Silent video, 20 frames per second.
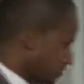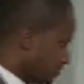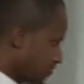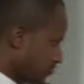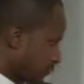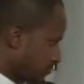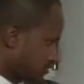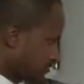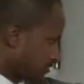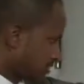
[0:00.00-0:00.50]

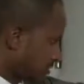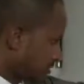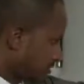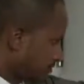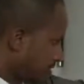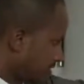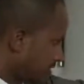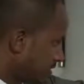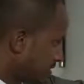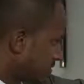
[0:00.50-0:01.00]
Sorry, let
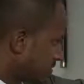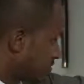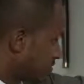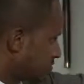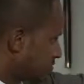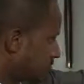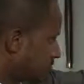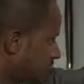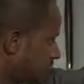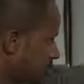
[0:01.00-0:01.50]
me just
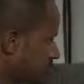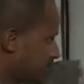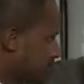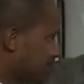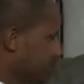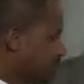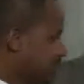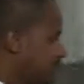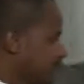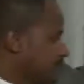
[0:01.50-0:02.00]
draw it
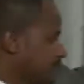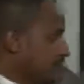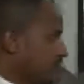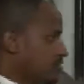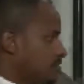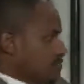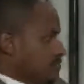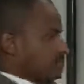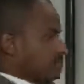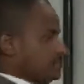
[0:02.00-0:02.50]
again.
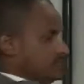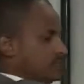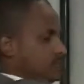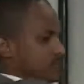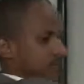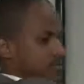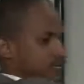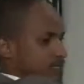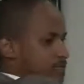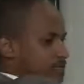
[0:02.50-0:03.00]

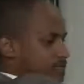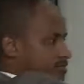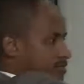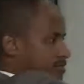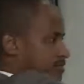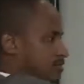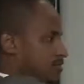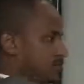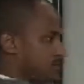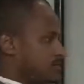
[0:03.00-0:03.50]
Class, I
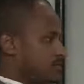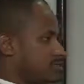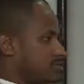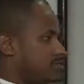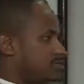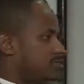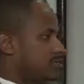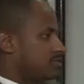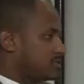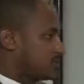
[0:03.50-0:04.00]
think there's
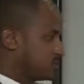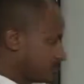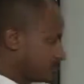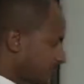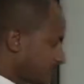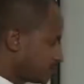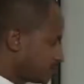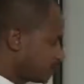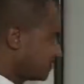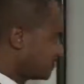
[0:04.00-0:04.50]
a little
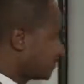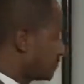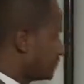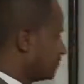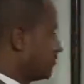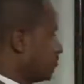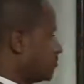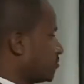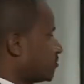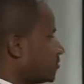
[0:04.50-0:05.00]
bit of
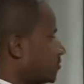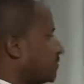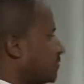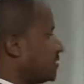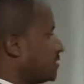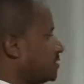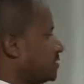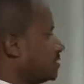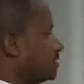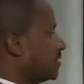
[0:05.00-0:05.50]
confusion, but
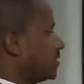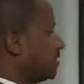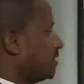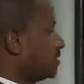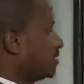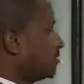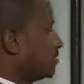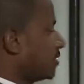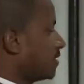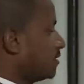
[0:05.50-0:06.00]
it's an
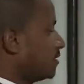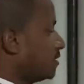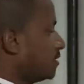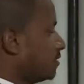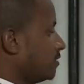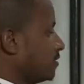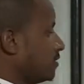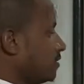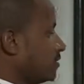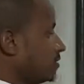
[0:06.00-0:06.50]
easy one.
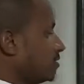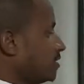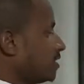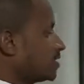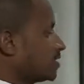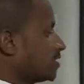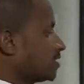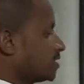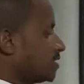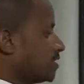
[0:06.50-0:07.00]
Just
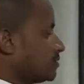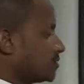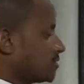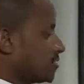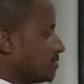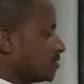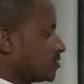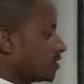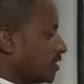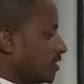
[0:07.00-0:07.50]
the same
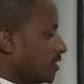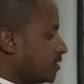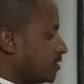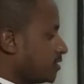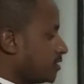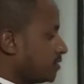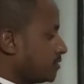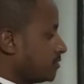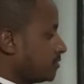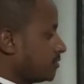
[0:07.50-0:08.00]
trend.
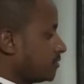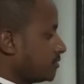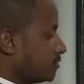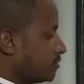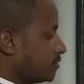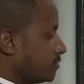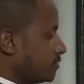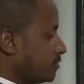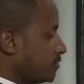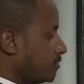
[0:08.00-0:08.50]

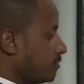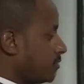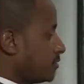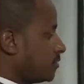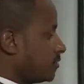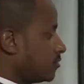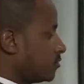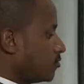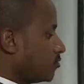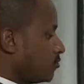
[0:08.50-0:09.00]

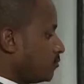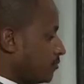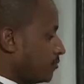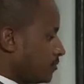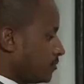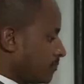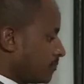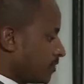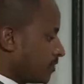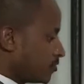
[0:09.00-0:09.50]
Group
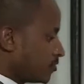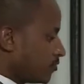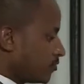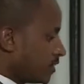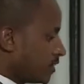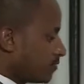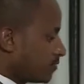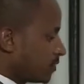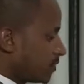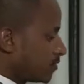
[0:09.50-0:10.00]
period
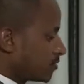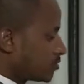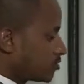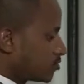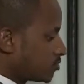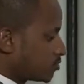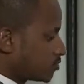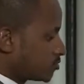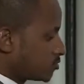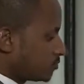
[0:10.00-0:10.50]
1, period
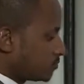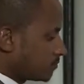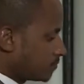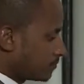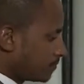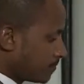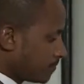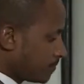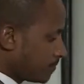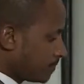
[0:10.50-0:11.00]
2,
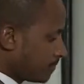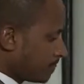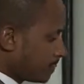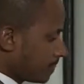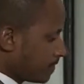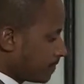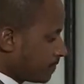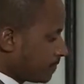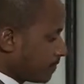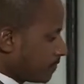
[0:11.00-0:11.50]

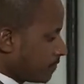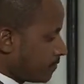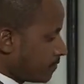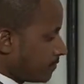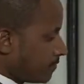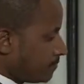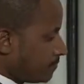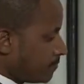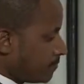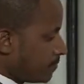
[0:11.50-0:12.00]

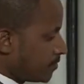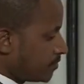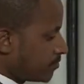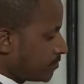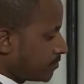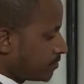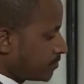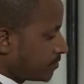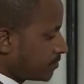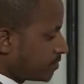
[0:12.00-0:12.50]

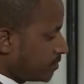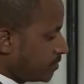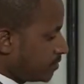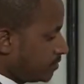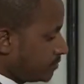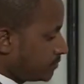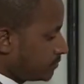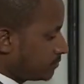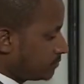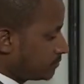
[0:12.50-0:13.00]
period 3,
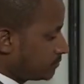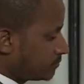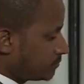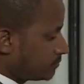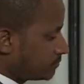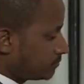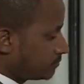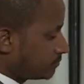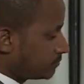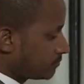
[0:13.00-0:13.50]

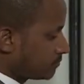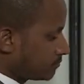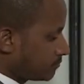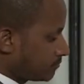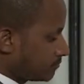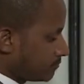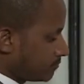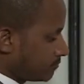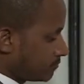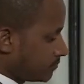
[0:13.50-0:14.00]

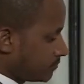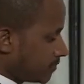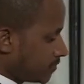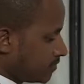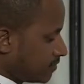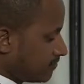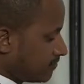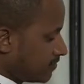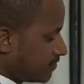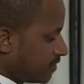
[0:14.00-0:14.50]

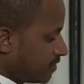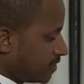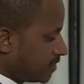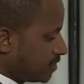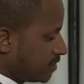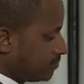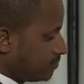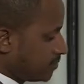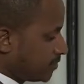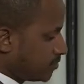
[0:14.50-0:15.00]
and
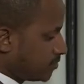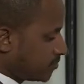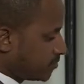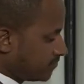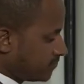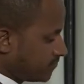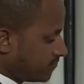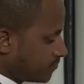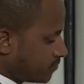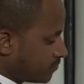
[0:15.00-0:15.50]
finally period
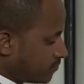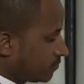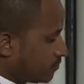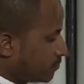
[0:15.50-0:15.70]
4.